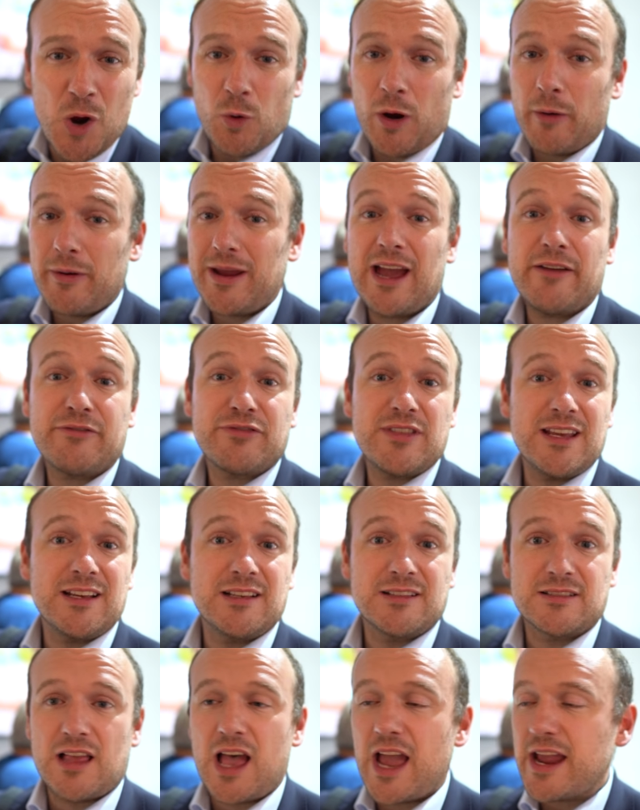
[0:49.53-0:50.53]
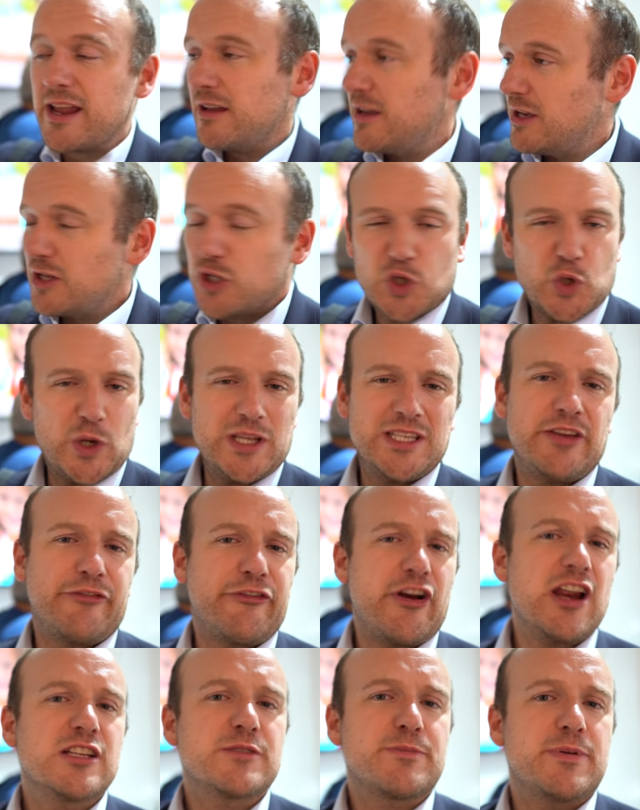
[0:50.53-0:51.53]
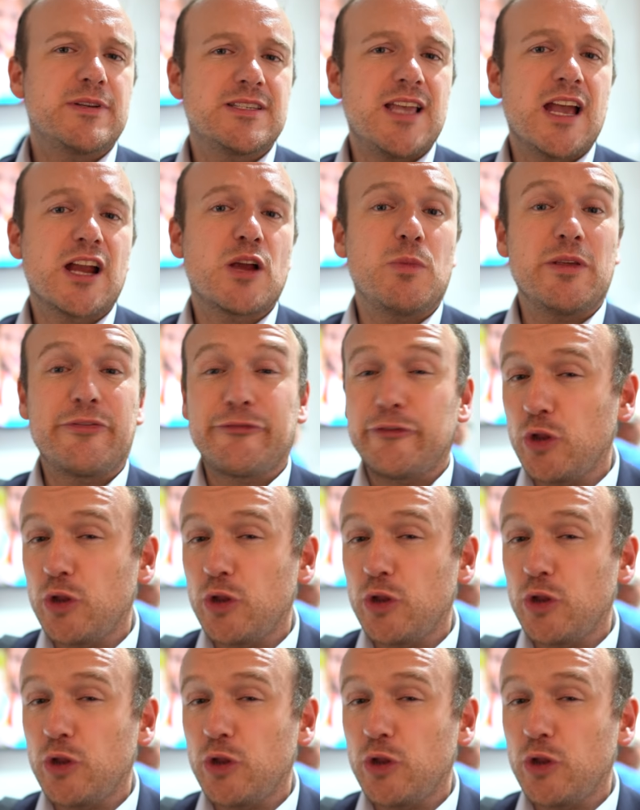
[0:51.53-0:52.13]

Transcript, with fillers: where we have things like 20 frames per second with